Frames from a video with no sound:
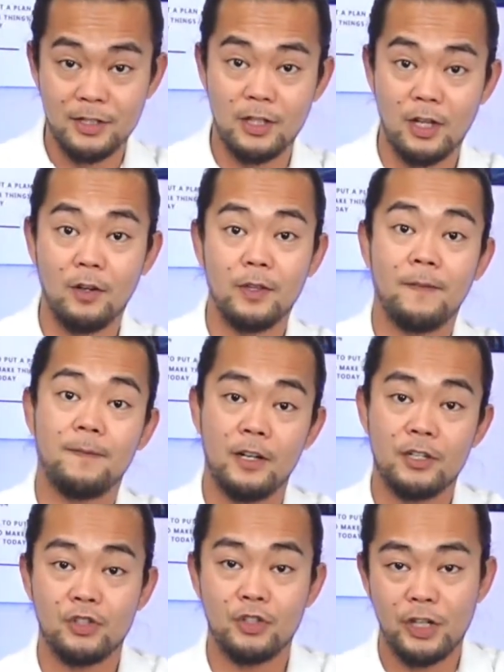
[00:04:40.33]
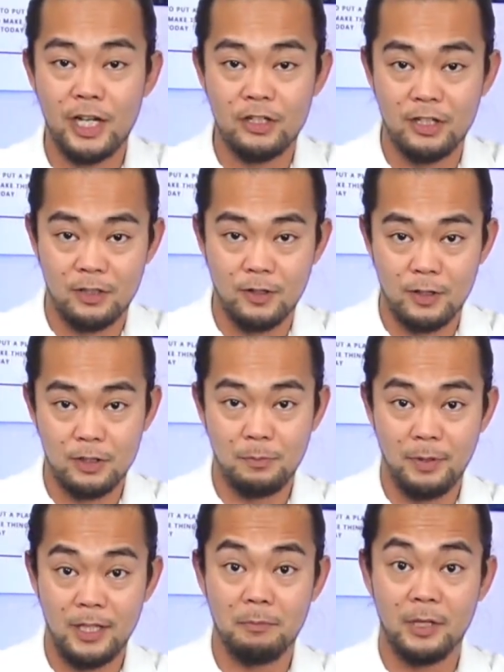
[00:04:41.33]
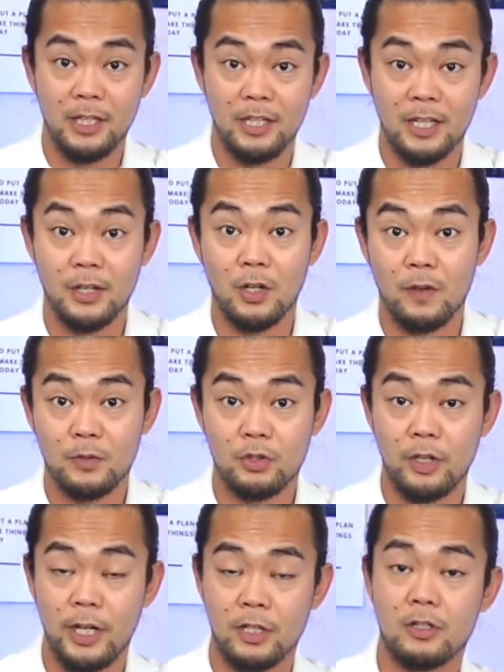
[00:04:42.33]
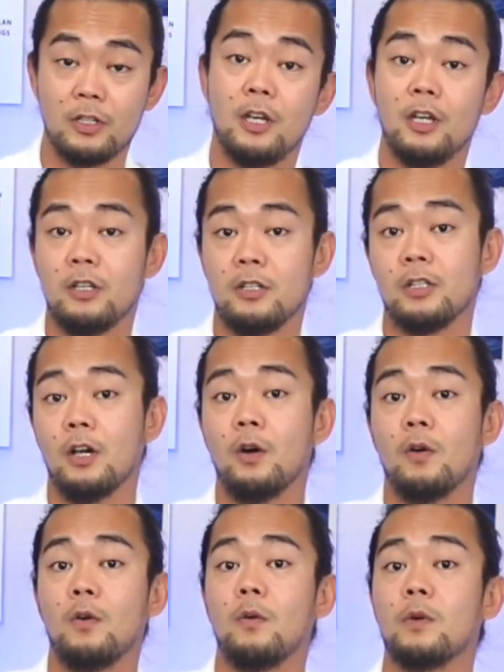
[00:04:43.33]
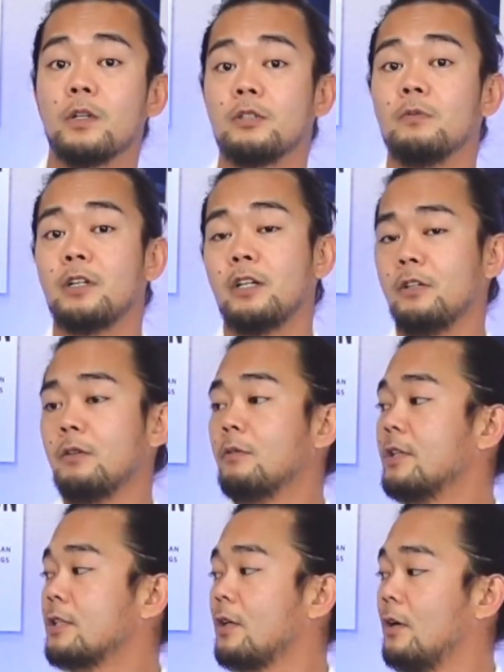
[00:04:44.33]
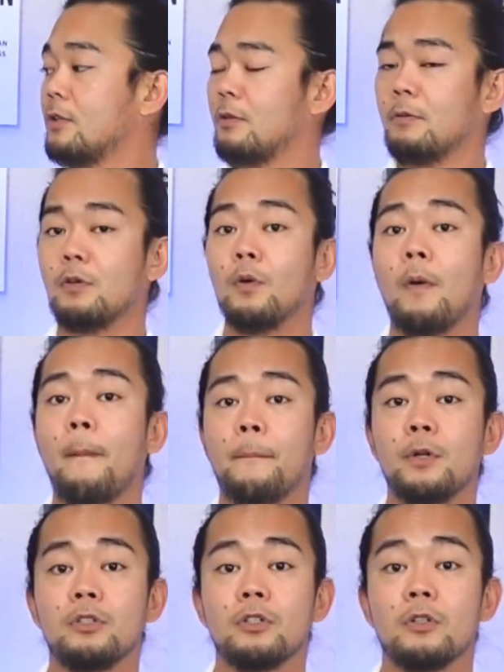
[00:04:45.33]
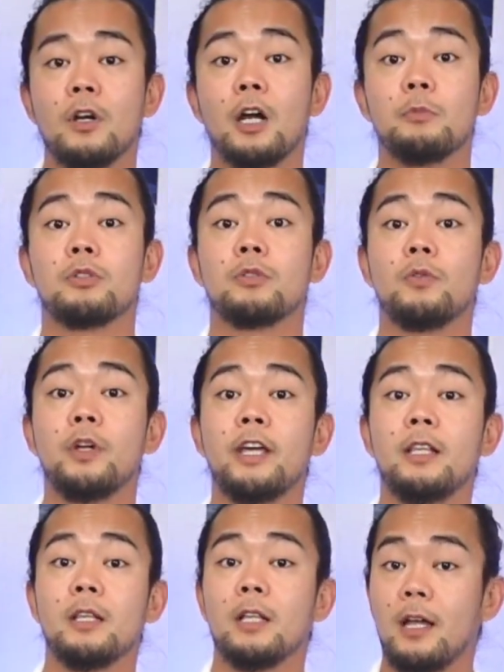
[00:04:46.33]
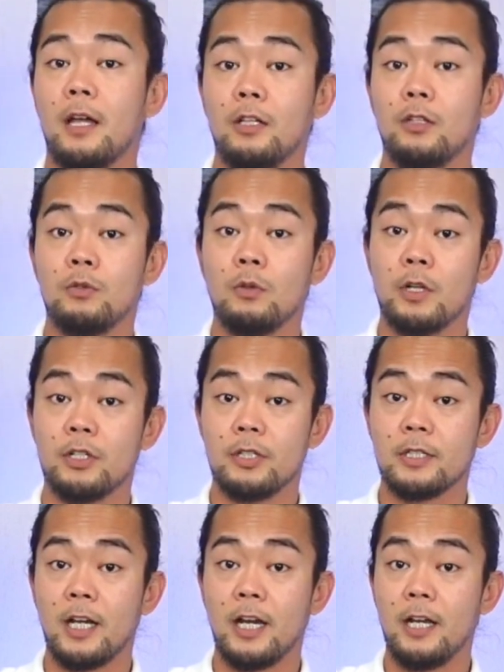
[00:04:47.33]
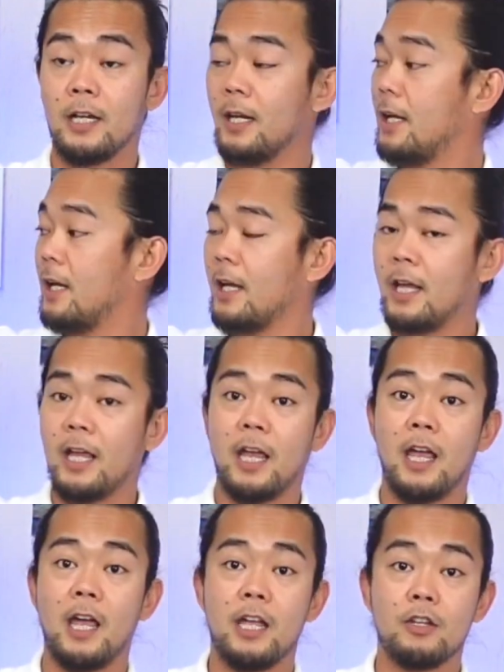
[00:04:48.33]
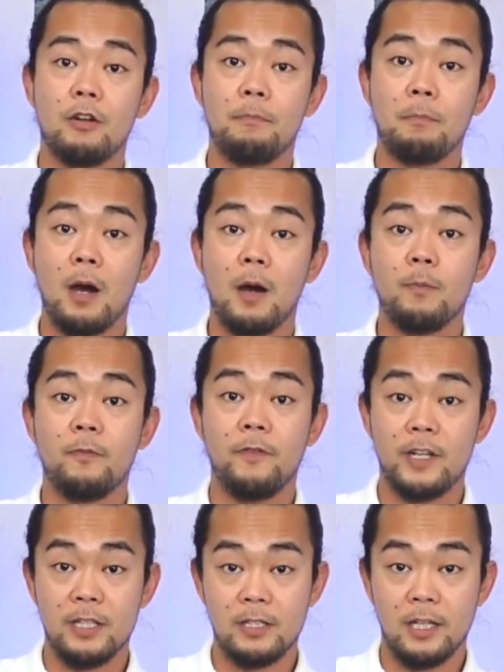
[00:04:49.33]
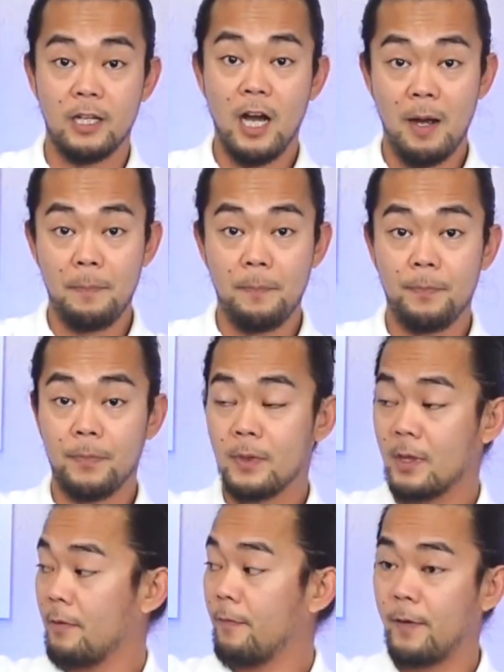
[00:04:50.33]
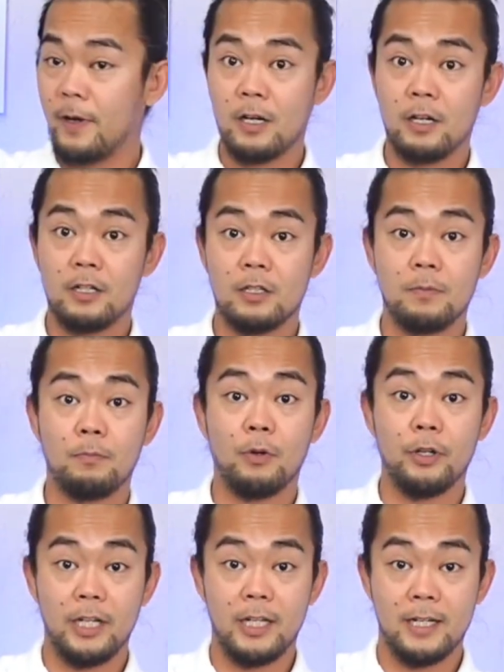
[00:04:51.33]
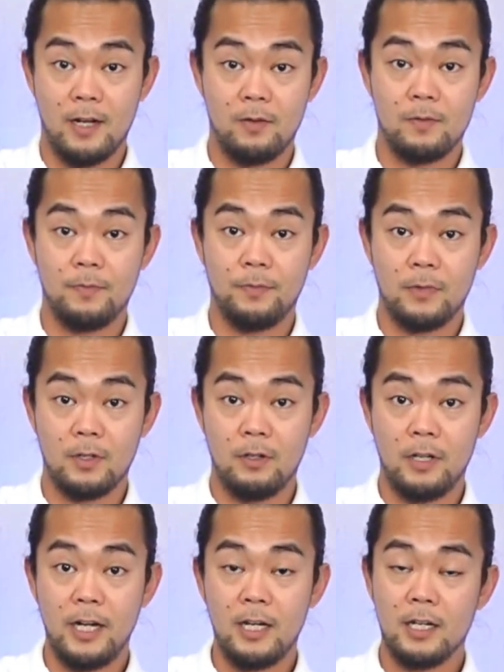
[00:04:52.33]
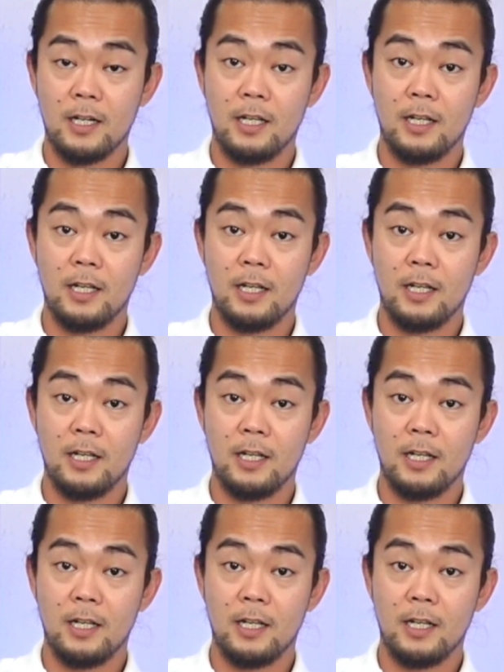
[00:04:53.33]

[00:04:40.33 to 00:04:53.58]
So the first stretch is going to be the median nerve stretch. So what you want to do is going to put your arms straight towards your side and your palm facing up, fingers pointing down, all right?